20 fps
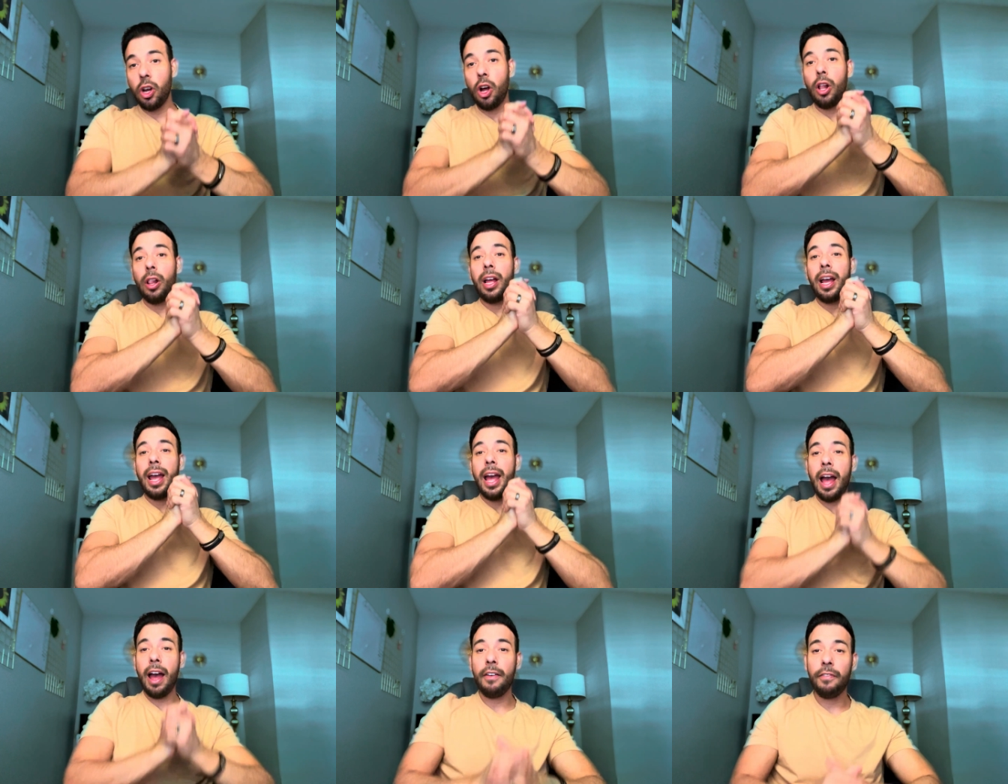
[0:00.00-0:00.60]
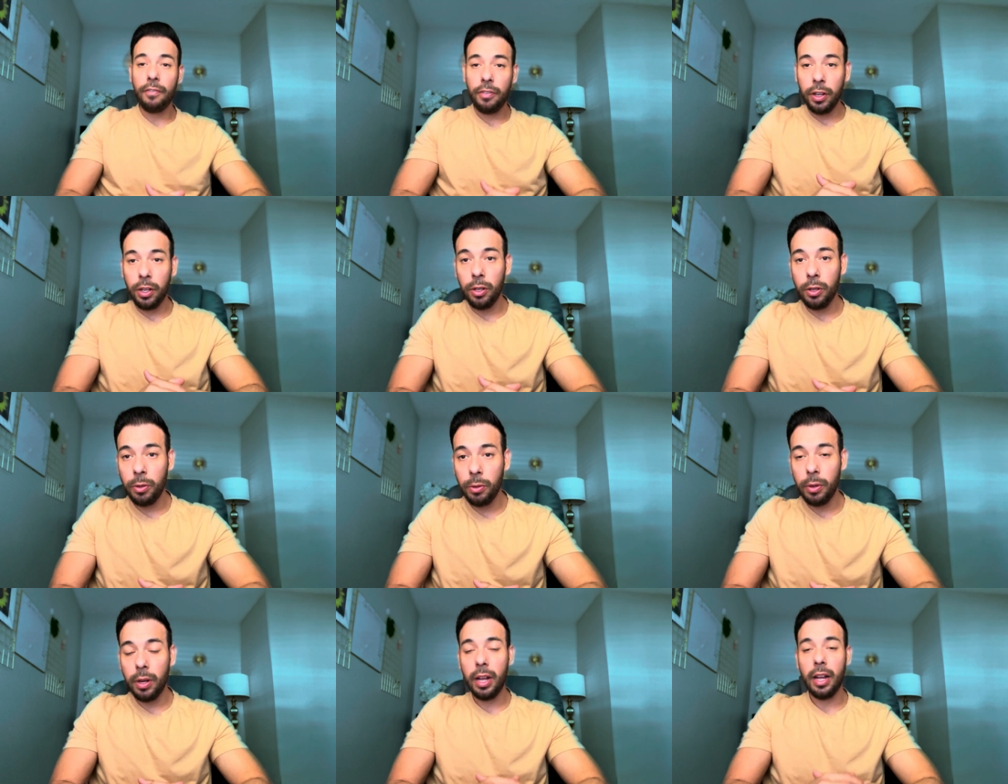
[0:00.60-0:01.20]
all I have for
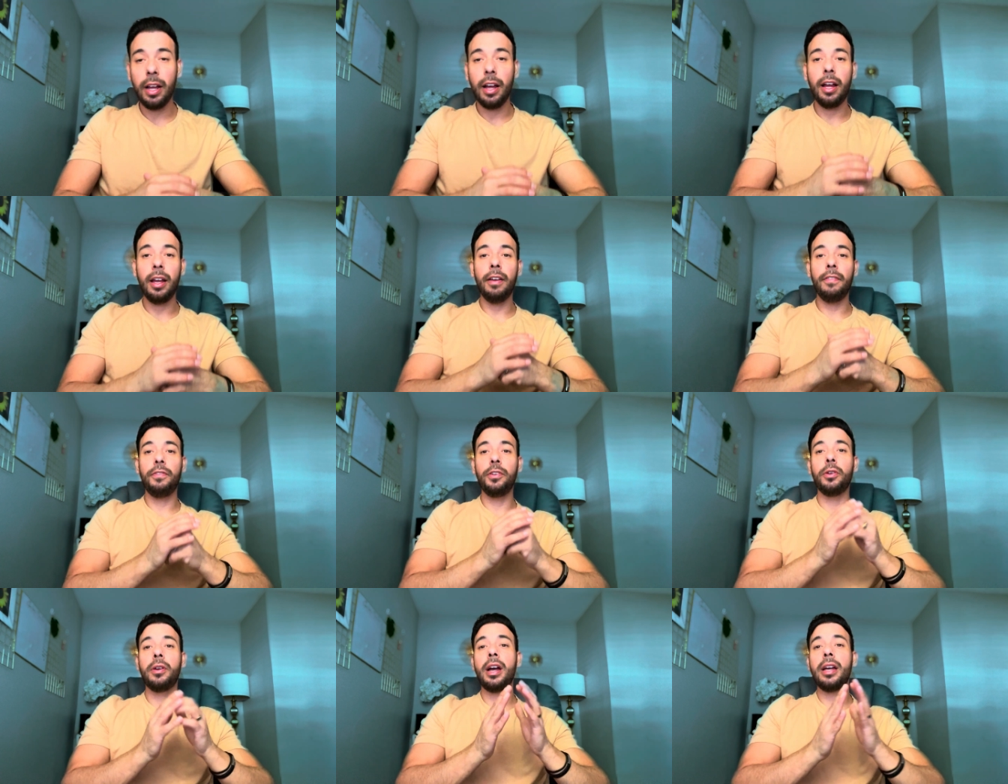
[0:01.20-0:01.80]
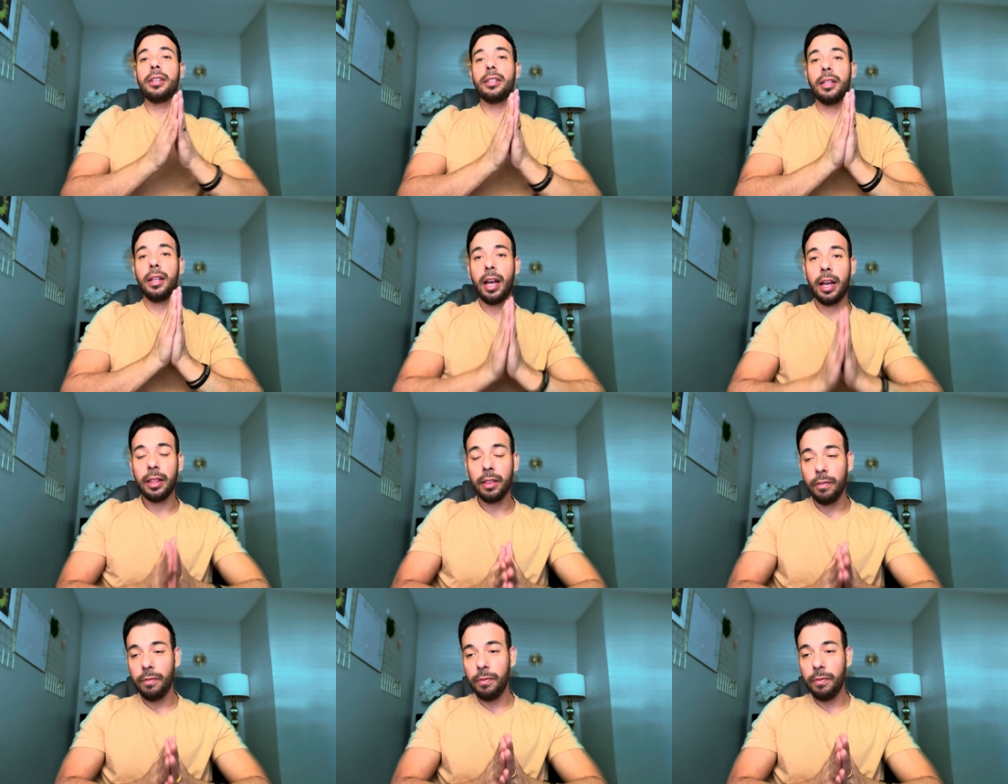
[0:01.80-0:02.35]
you. If you guys like the